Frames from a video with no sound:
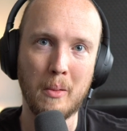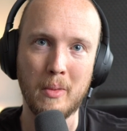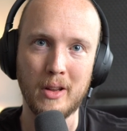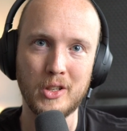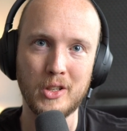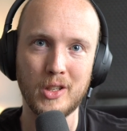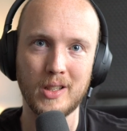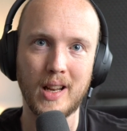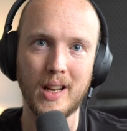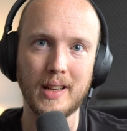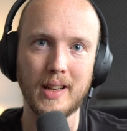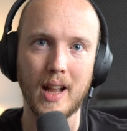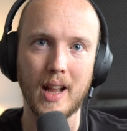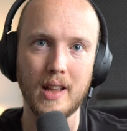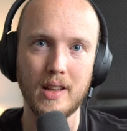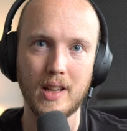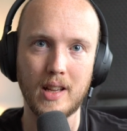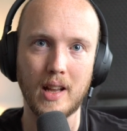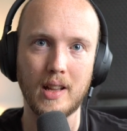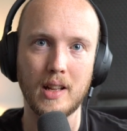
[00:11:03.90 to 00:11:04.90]
I mentioned, like
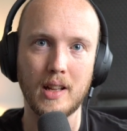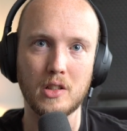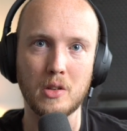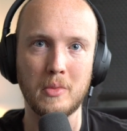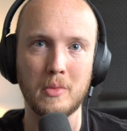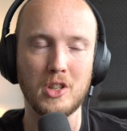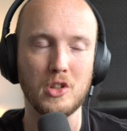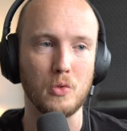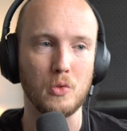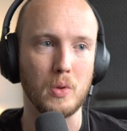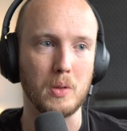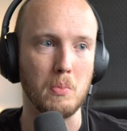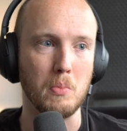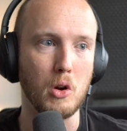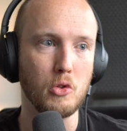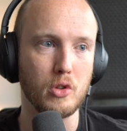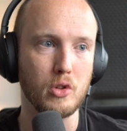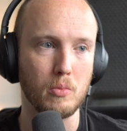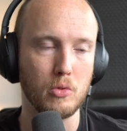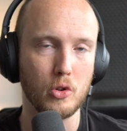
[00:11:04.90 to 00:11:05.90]
I had some issues with
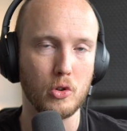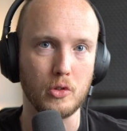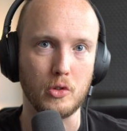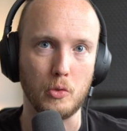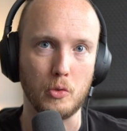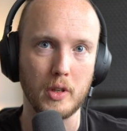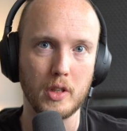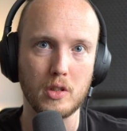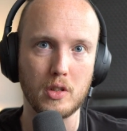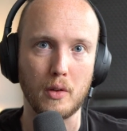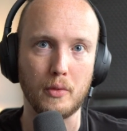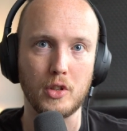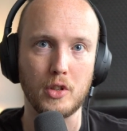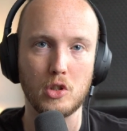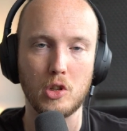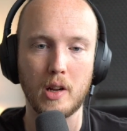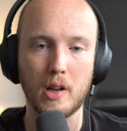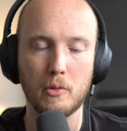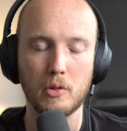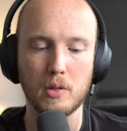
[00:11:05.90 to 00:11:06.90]
motion blur doing stuff in
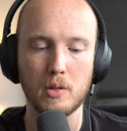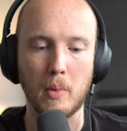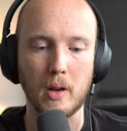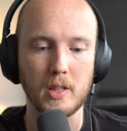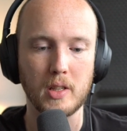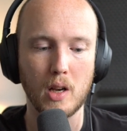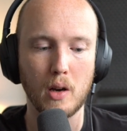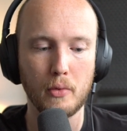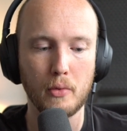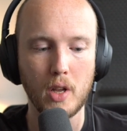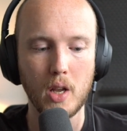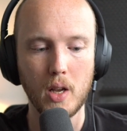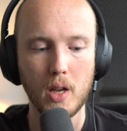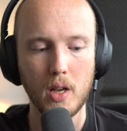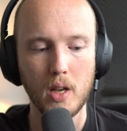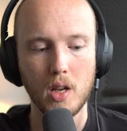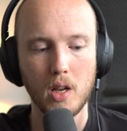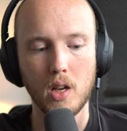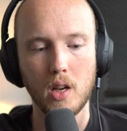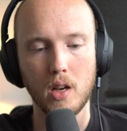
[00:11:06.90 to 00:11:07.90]
Solaris myself,
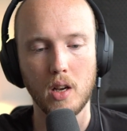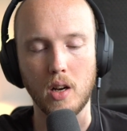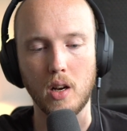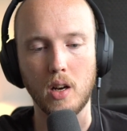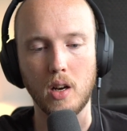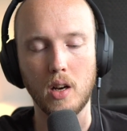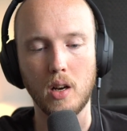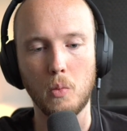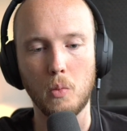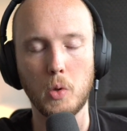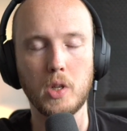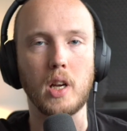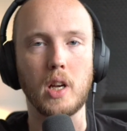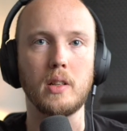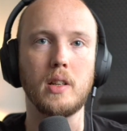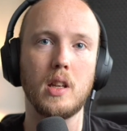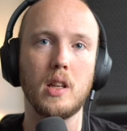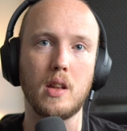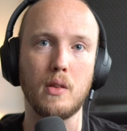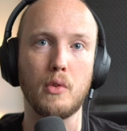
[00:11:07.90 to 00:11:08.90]
which I
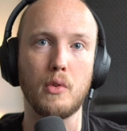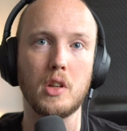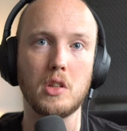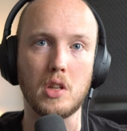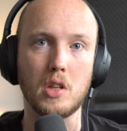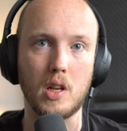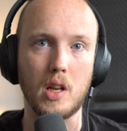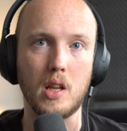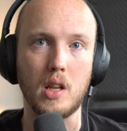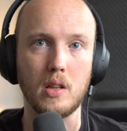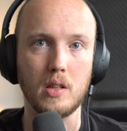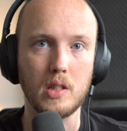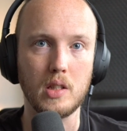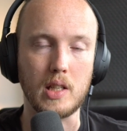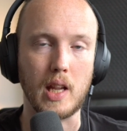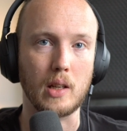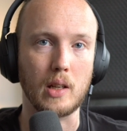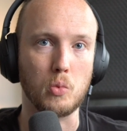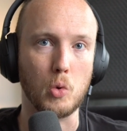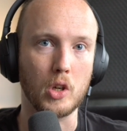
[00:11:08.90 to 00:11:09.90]
did eventually
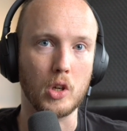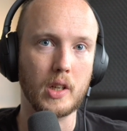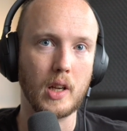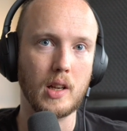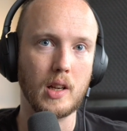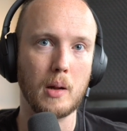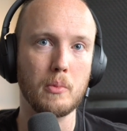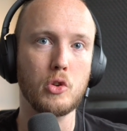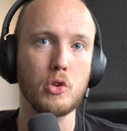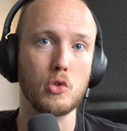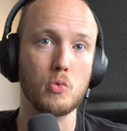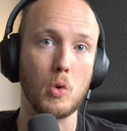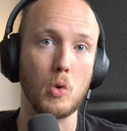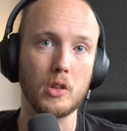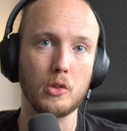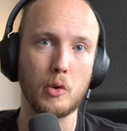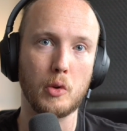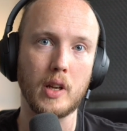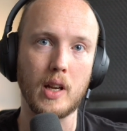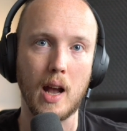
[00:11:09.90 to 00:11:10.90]
get working. I'm just
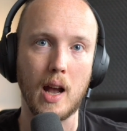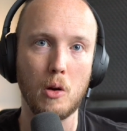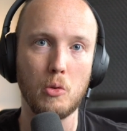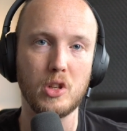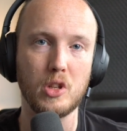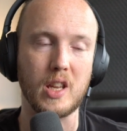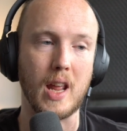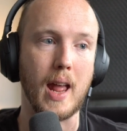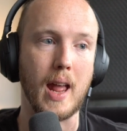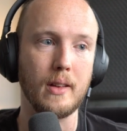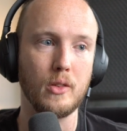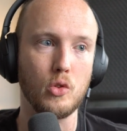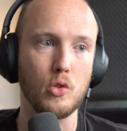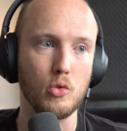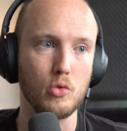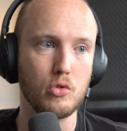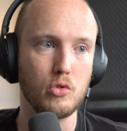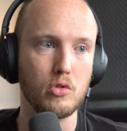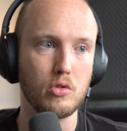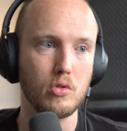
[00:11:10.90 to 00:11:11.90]
wondering how it
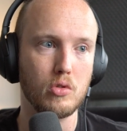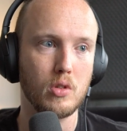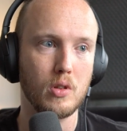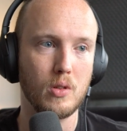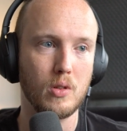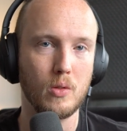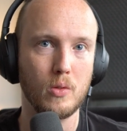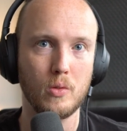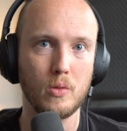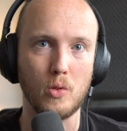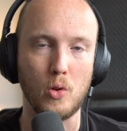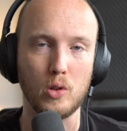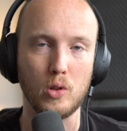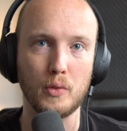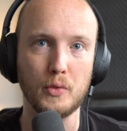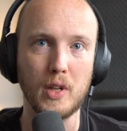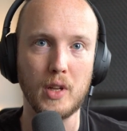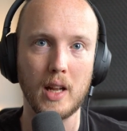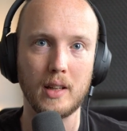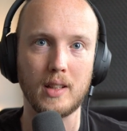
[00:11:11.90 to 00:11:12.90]
handles all
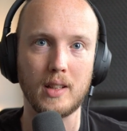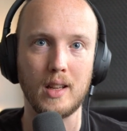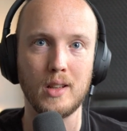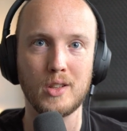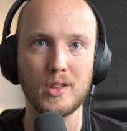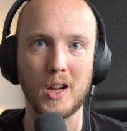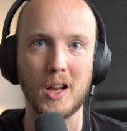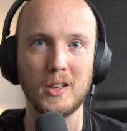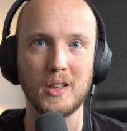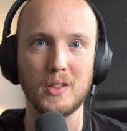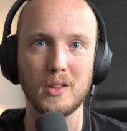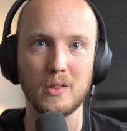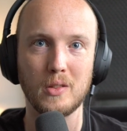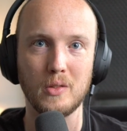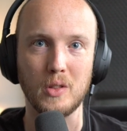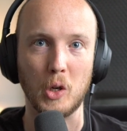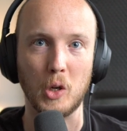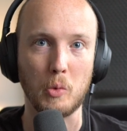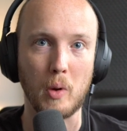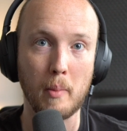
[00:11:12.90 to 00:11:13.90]
of that inside
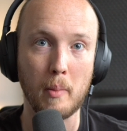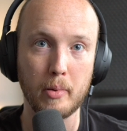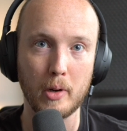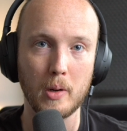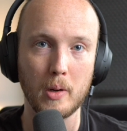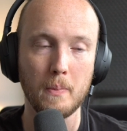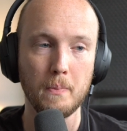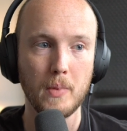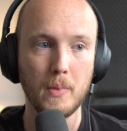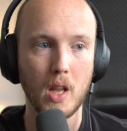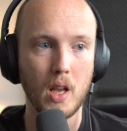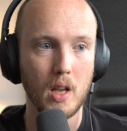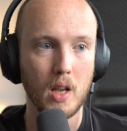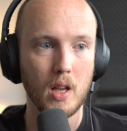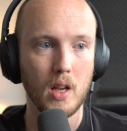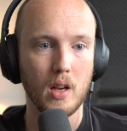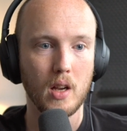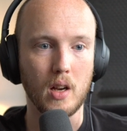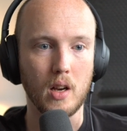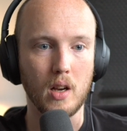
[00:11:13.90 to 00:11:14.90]
the wrapper.
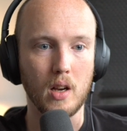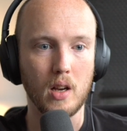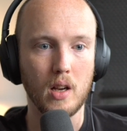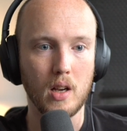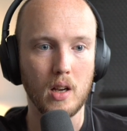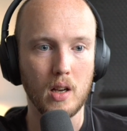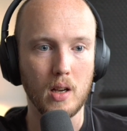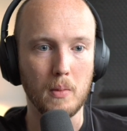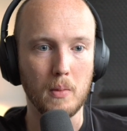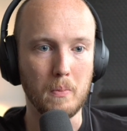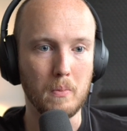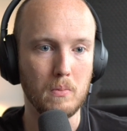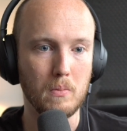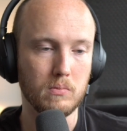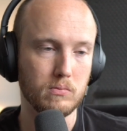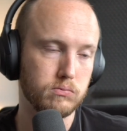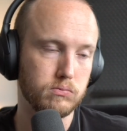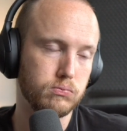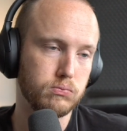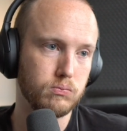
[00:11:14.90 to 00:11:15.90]

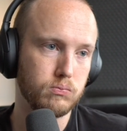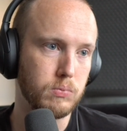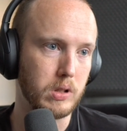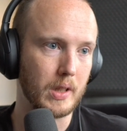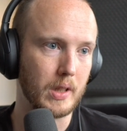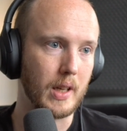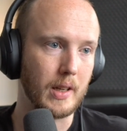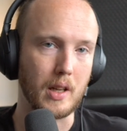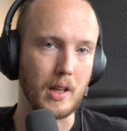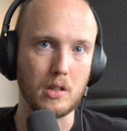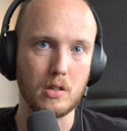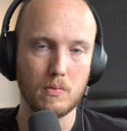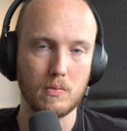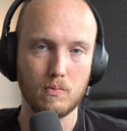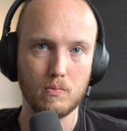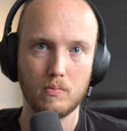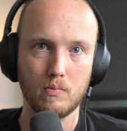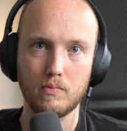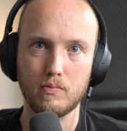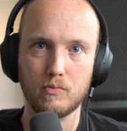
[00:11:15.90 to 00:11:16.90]
But I guess
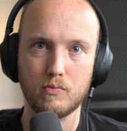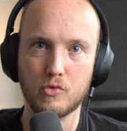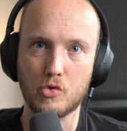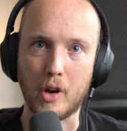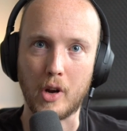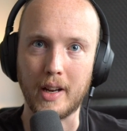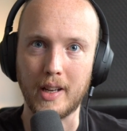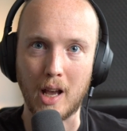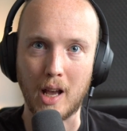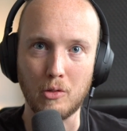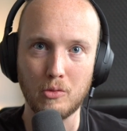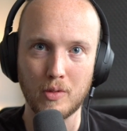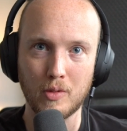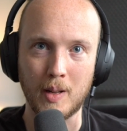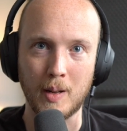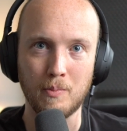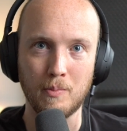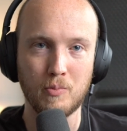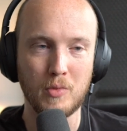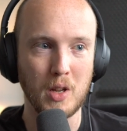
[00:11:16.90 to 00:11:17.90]
try it out
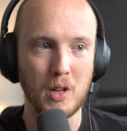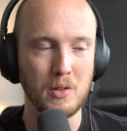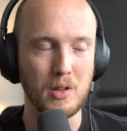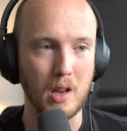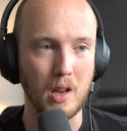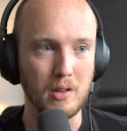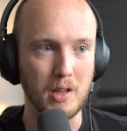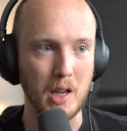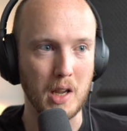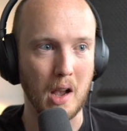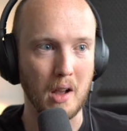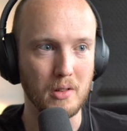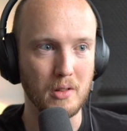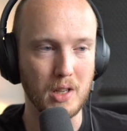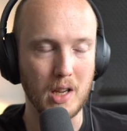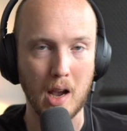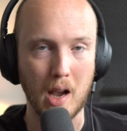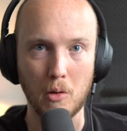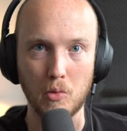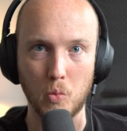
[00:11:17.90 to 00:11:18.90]
and see
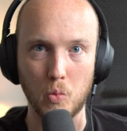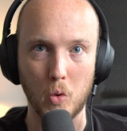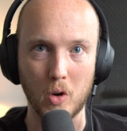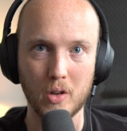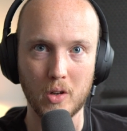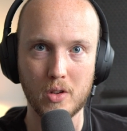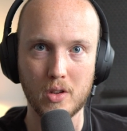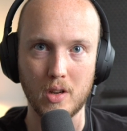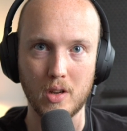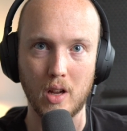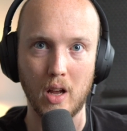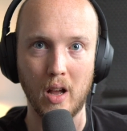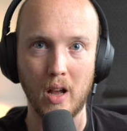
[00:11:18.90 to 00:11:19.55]
how it works.